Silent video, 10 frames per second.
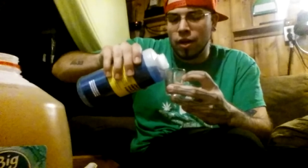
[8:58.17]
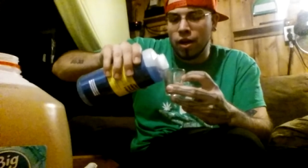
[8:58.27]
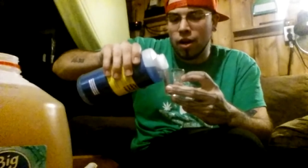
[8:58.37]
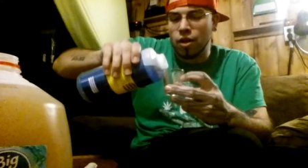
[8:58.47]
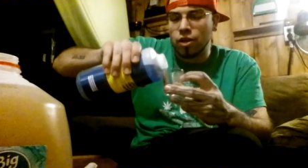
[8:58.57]

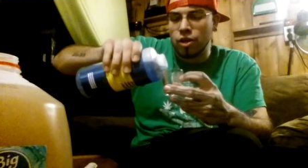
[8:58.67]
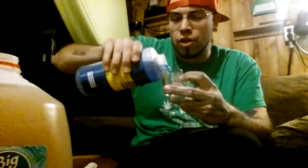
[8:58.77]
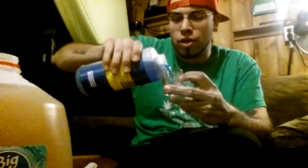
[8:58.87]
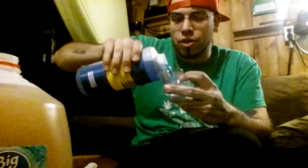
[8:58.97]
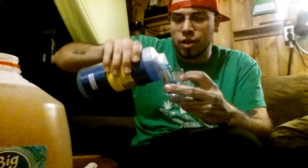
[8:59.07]
it
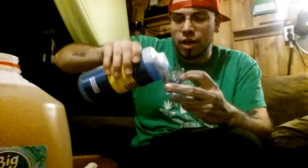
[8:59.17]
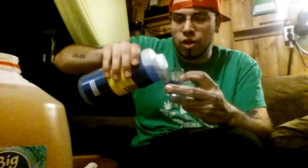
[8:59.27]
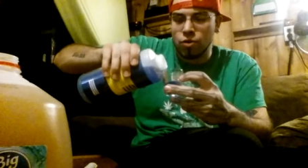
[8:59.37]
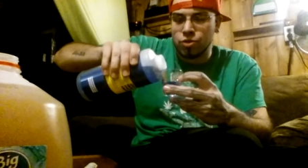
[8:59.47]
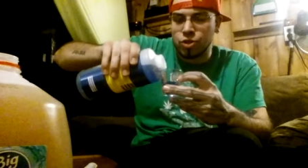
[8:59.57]
to
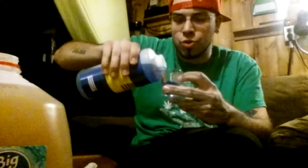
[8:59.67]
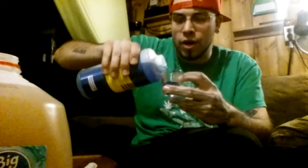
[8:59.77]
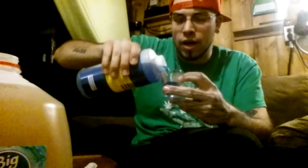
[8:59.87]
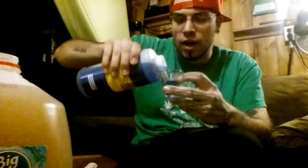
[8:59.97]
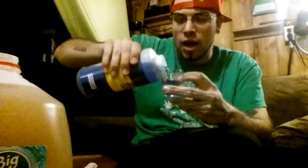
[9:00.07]
get used to
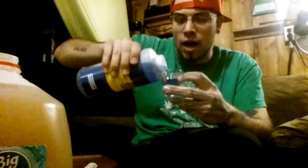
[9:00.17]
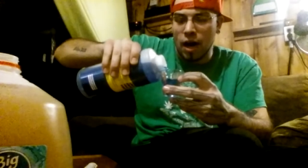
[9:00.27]
it.